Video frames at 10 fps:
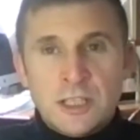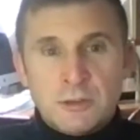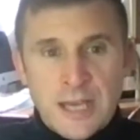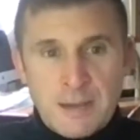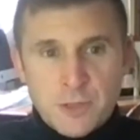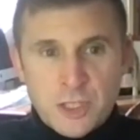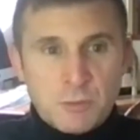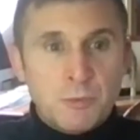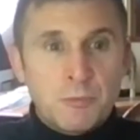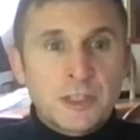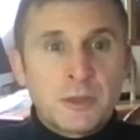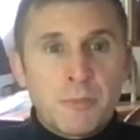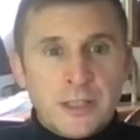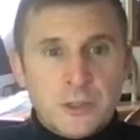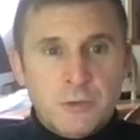capture them and bring them
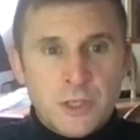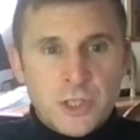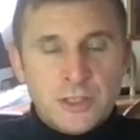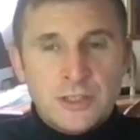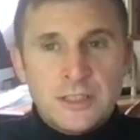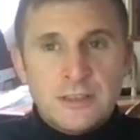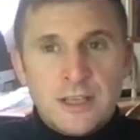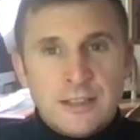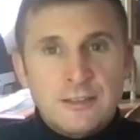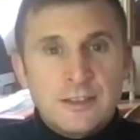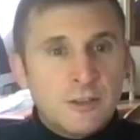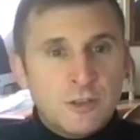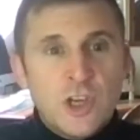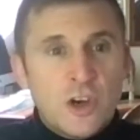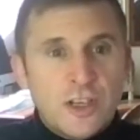back to Russia. And,
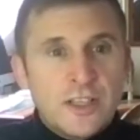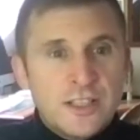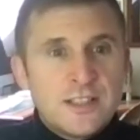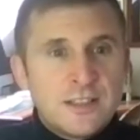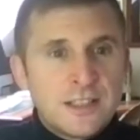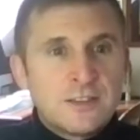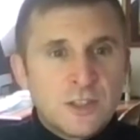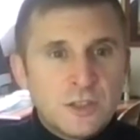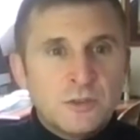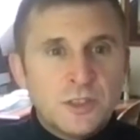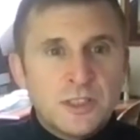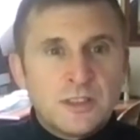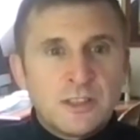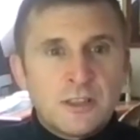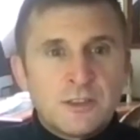not an easy thing to do.
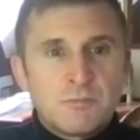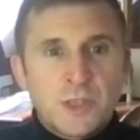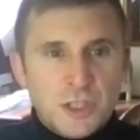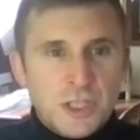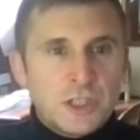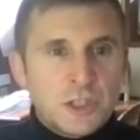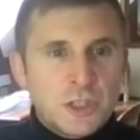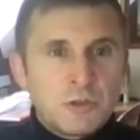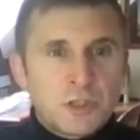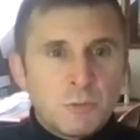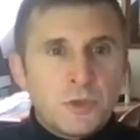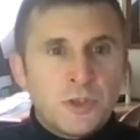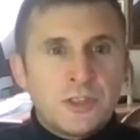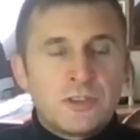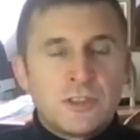It's much easier to shoot someone
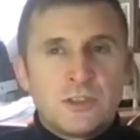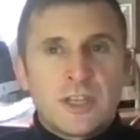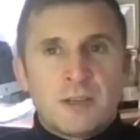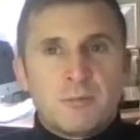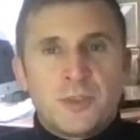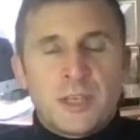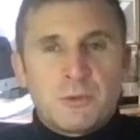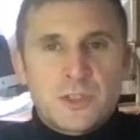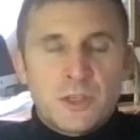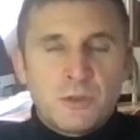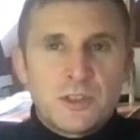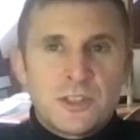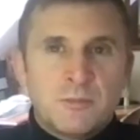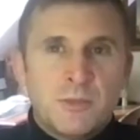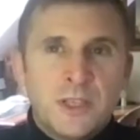than to do that, but that was no good to
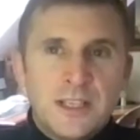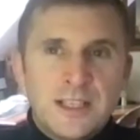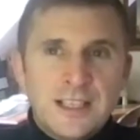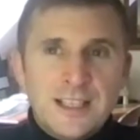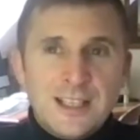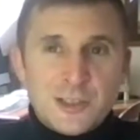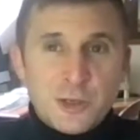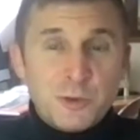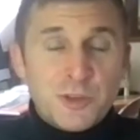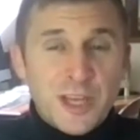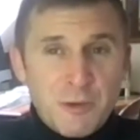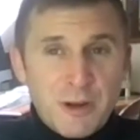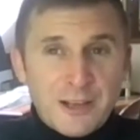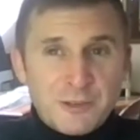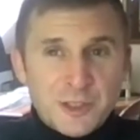them. So they went
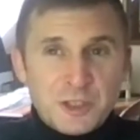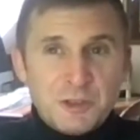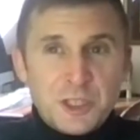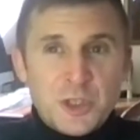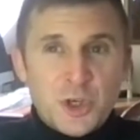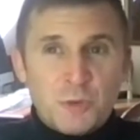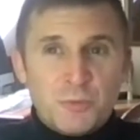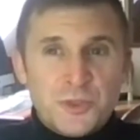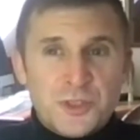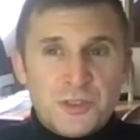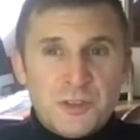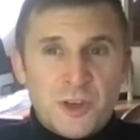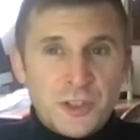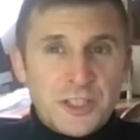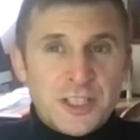out to do these jobs
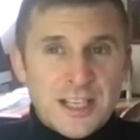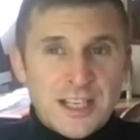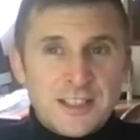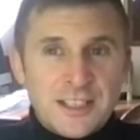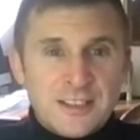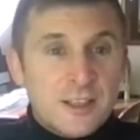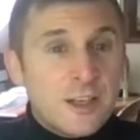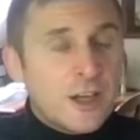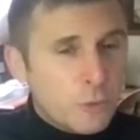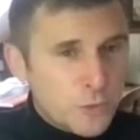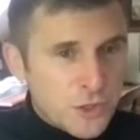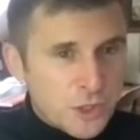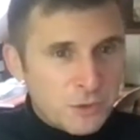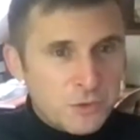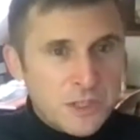on the understanding, and
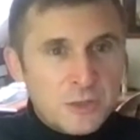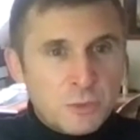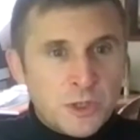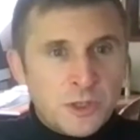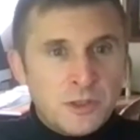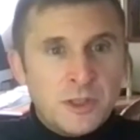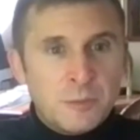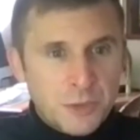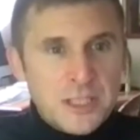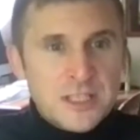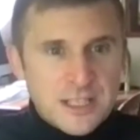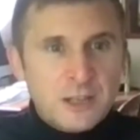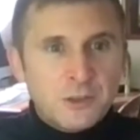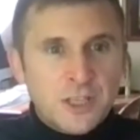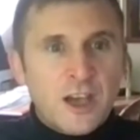also these were pretty
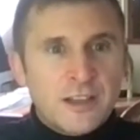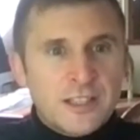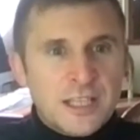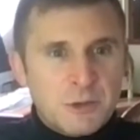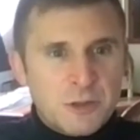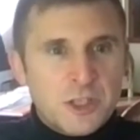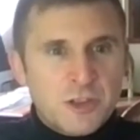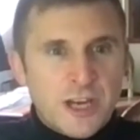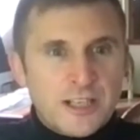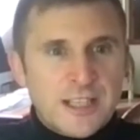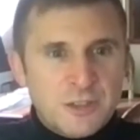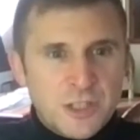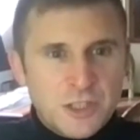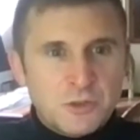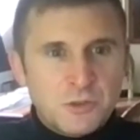skilled guys they were trying to track down
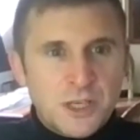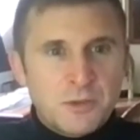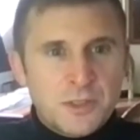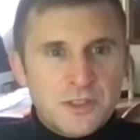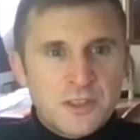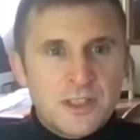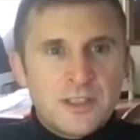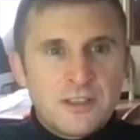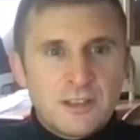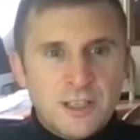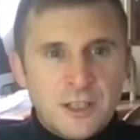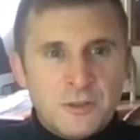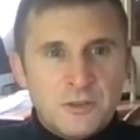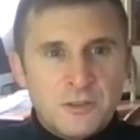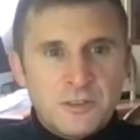too. There was,
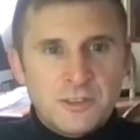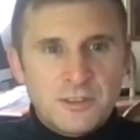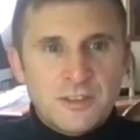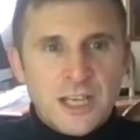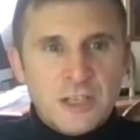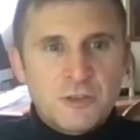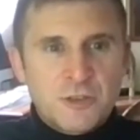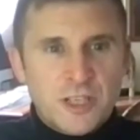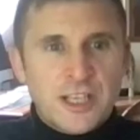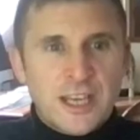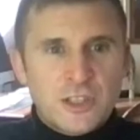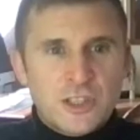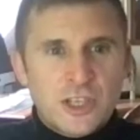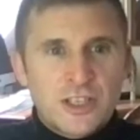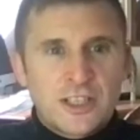the danger of trying to catch a
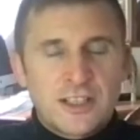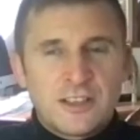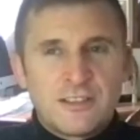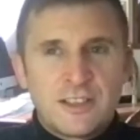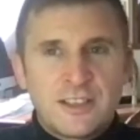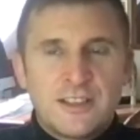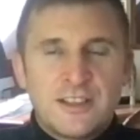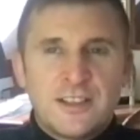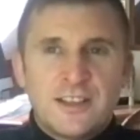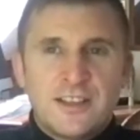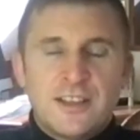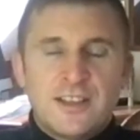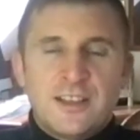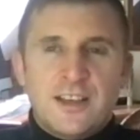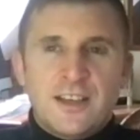tiger kind of thing.
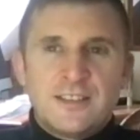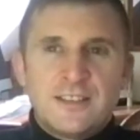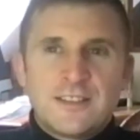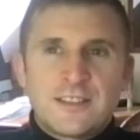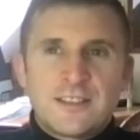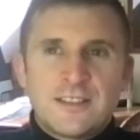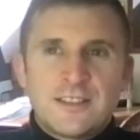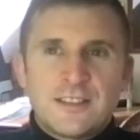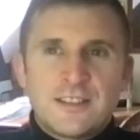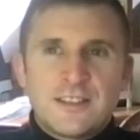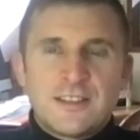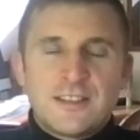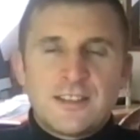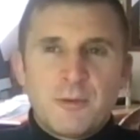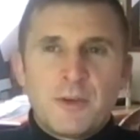And
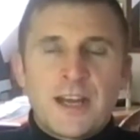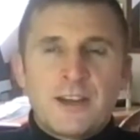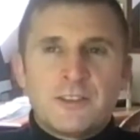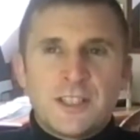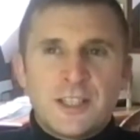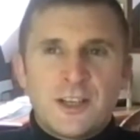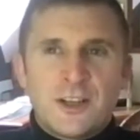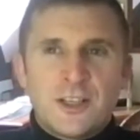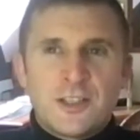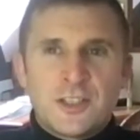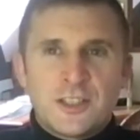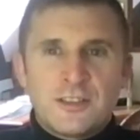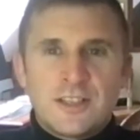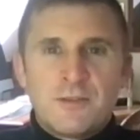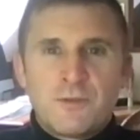they went out in the knowledge that
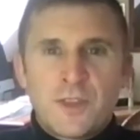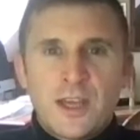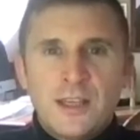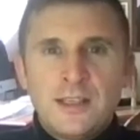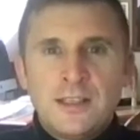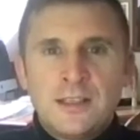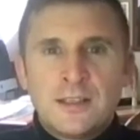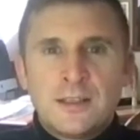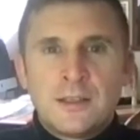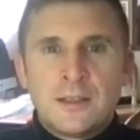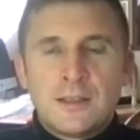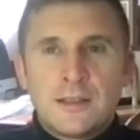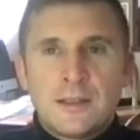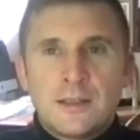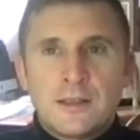if they
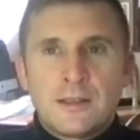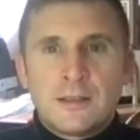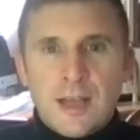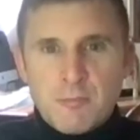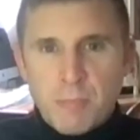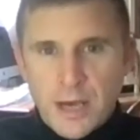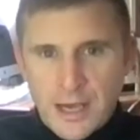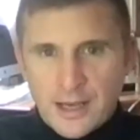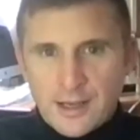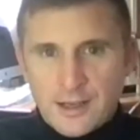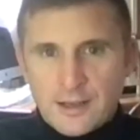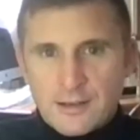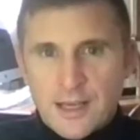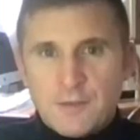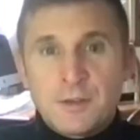came back
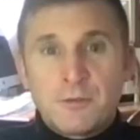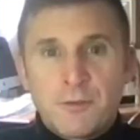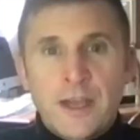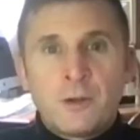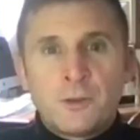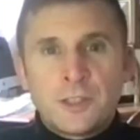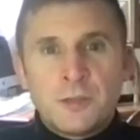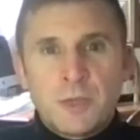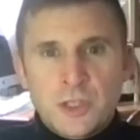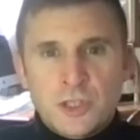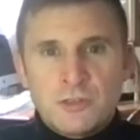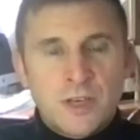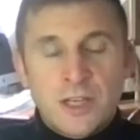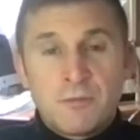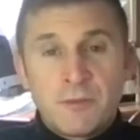having failed in the mission,
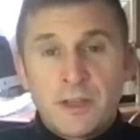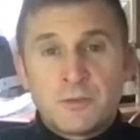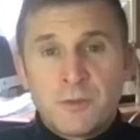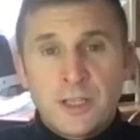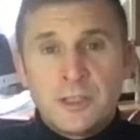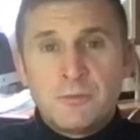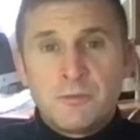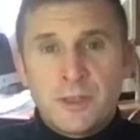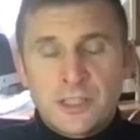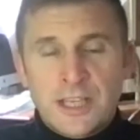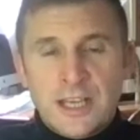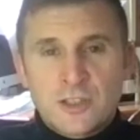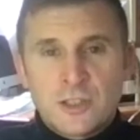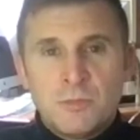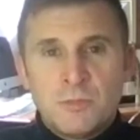either failed to find them, failed to
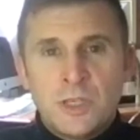catch them,